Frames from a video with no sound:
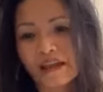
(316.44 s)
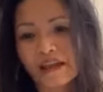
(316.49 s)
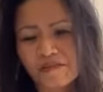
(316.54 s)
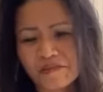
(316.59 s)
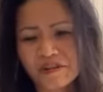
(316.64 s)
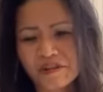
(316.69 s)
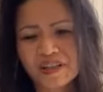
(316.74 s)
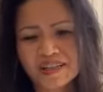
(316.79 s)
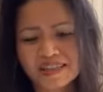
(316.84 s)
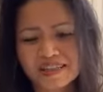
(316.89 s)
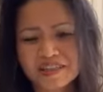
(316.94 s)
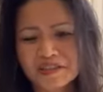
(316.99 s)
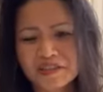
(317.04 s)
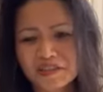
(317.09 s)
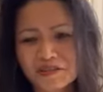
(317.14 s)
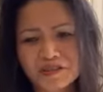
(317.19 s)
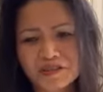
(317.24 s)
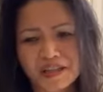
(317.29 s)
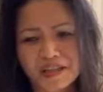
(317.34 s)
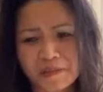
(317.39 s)
if you're gonna
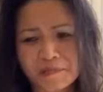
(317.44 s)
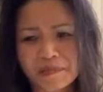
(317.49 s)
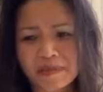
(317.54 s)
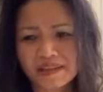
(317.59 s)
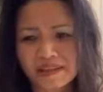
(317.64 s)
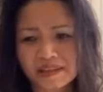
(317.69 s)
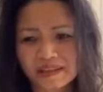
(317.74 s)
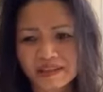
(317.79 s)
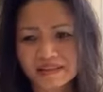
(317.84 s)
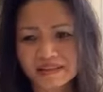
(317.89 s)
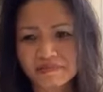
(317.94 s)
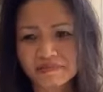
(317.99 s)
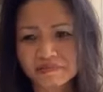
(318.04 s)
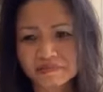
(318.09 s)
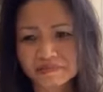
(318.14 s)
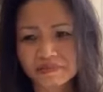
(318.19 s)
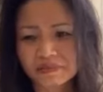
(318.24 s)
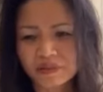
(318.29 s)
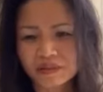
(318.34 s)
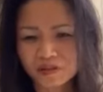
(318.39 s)
do something,
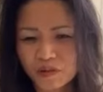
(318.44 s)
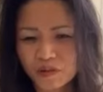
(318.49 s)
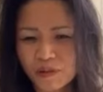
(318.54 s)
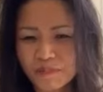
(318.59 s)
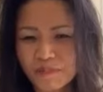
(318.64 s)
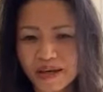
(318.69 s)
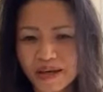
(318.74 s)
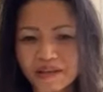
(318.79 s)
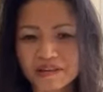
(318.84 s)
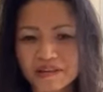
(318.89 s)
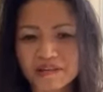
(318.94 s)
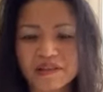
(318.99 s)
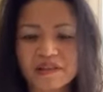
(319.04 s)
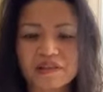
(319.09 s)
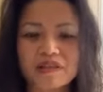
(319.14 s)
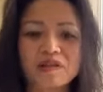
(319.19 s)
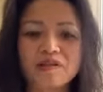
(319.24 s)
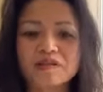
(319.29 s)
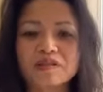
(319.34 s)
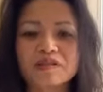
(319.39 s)
do it better than
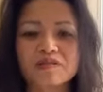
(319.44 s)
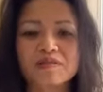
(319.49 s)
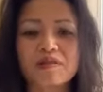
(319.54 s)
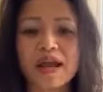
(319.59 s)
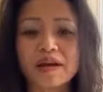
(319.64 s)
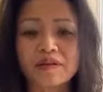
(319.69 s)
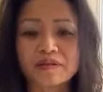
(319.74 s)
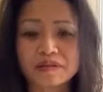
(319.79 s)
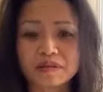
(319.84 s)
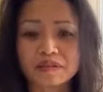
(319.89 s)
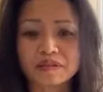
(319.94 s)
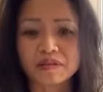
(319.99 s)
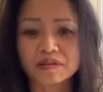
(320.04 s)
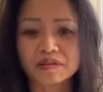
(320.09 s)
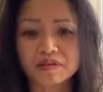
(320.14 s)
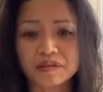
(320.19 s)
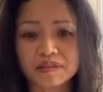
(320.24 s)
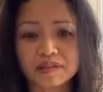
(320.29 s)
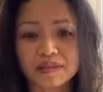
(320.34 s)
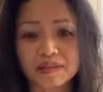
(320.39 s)
those around you
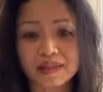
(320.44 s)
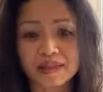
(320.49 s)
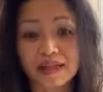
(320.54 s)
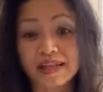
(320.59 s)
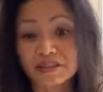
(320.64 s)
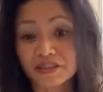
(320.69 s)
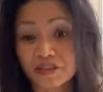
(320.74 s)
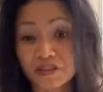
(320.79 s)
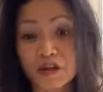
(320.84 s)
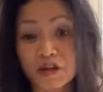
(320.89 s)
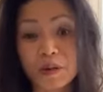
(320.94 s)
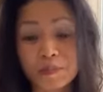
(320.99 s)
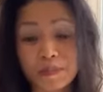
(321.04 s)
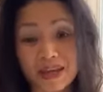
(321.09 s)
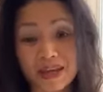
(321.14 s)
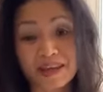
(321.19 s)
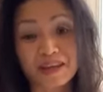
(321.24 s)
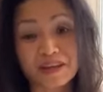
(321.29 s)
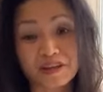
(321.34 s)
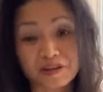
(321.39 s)
and start
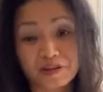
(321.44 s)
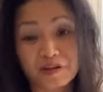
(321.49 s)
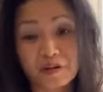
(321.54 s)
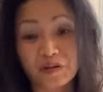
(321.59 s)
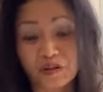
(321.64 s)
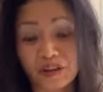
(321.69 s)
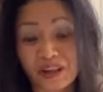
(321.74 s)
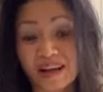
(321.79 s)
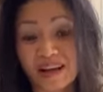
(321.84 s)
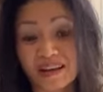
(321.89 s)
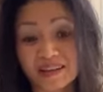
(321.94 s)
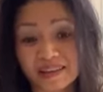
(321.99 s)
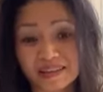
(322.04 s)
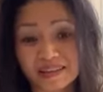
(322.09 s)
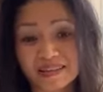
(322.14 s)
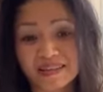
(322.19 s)
making your own luck.